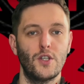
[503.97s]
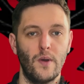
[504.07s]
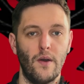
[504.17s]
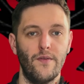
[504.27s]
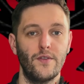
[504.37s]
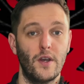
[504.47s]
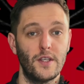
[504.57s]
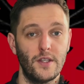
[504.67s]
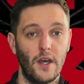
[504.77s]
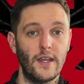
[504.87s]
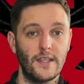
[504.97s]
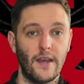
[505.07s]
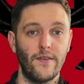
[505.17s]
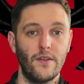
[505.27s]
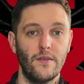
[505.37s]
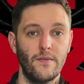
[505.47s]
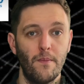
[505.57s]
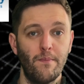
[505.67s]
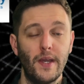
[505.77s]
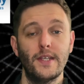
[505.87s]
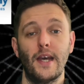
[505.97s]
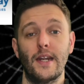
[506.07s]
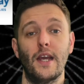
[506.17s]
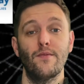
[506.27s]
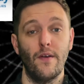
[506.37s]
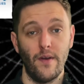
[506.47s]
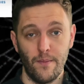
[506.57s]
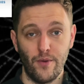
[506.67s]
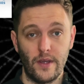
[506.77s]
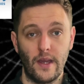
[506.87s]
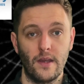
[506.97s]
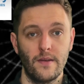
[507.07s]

12, 1937, Beats had a rough upbringing.